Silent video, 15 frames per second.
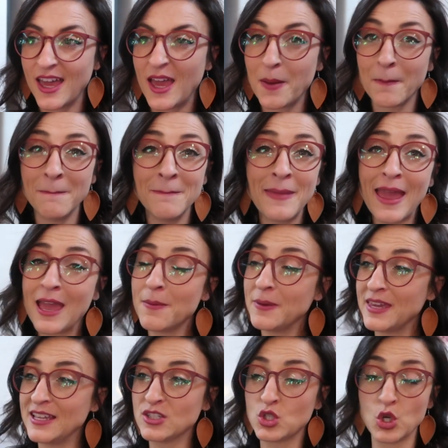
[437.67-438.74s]
a
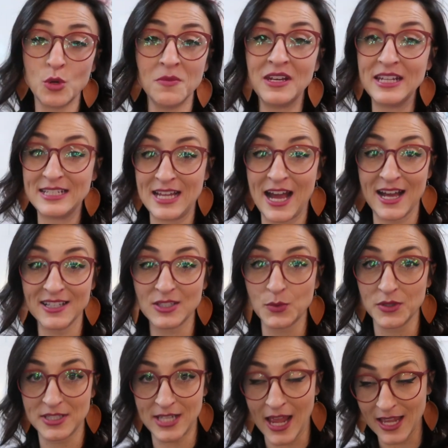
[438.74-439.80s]
maybe two minute
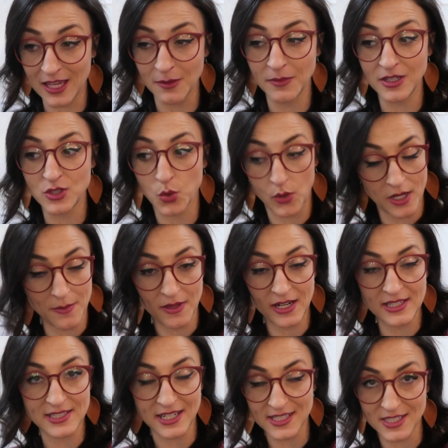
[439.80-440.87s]
task was taking me twenty
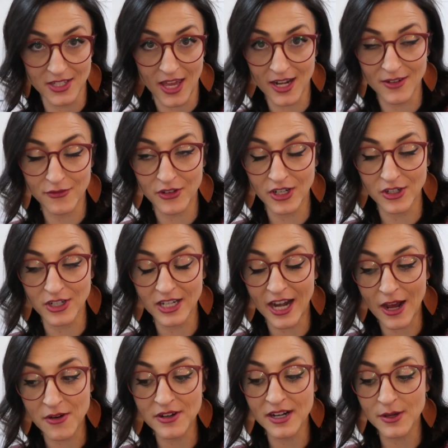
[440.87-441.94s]
minutes and I still hadn't figured it
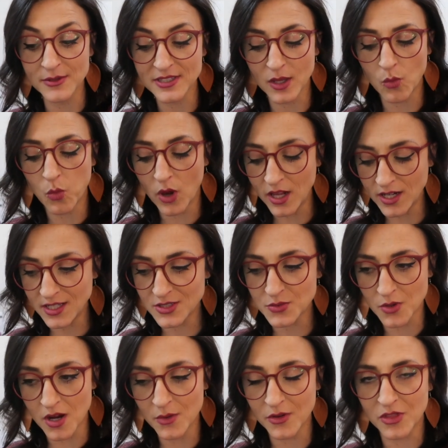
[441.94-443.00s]
out. And I was like, what
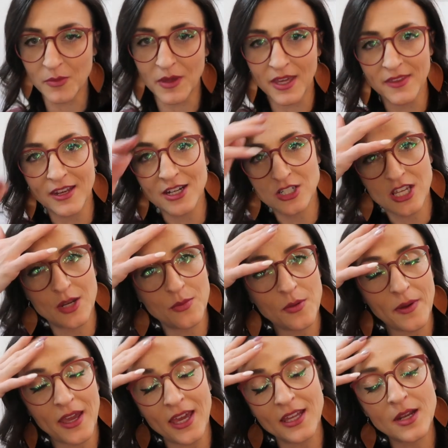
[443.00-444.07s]
is wrong with me? And then I just kind of
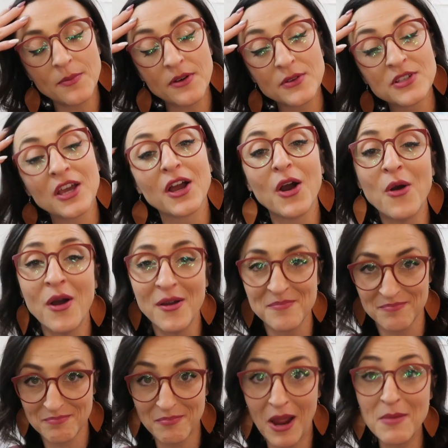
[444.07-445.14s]
put my hand up and I was like,
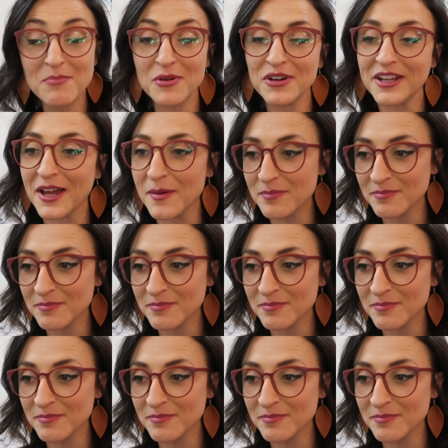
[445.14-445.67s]
oh, I'm burning